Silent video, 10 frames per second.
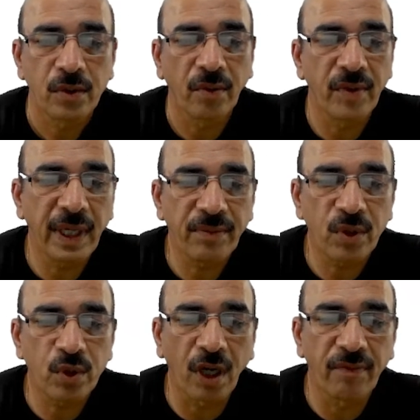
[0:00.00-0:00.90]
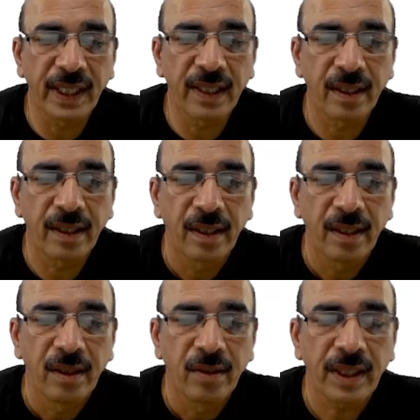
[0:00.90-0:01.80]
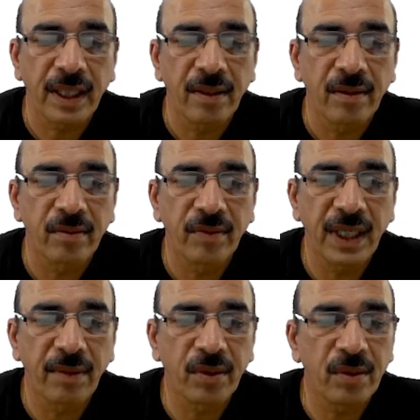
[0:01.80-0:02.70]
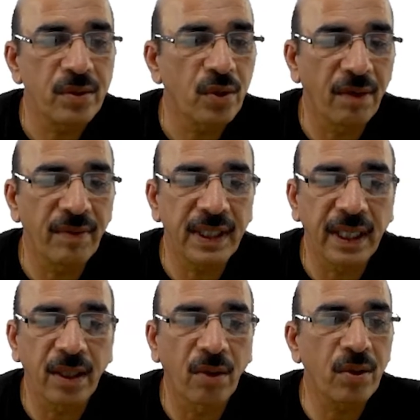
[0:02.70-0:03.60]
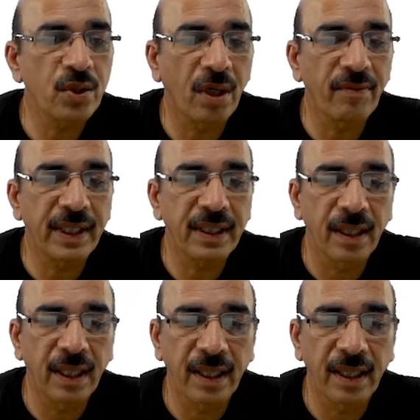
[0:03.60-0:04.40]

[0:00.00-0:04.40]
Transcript: So we have to solve it. Okay, we have to solve it, and how to solve it?